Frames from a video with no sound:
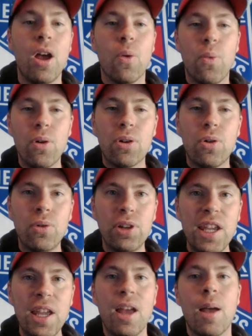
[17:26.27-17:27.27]
Will
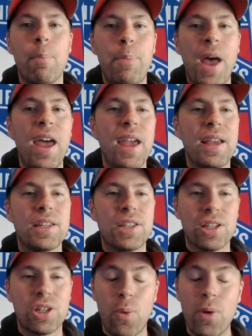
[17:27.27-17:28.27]
Cooley bags
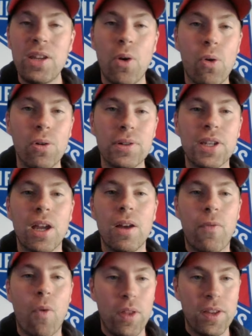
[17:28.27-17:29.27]
20 goals
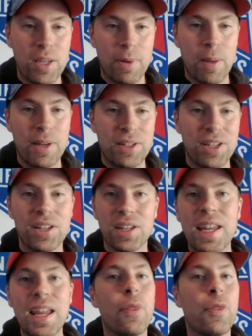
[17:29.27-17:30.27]
for this upcoming season.
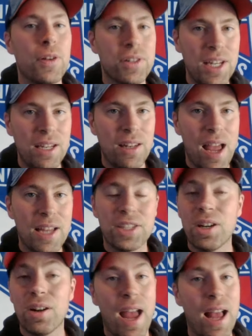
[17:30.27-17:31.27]
He had 13 last
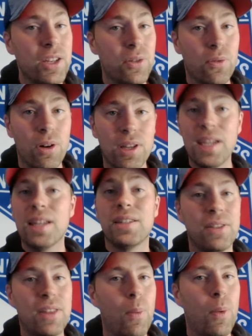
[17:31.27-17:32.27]
year as a rookie and
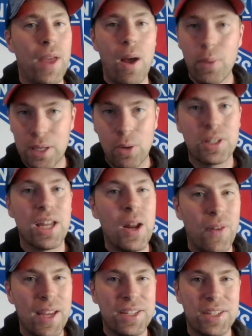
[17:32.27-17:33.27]
did that without, you know, a ton
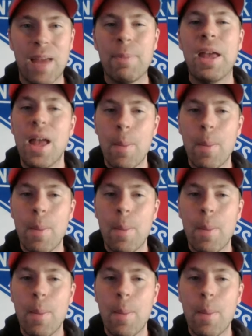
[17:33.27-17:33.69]
of ice time.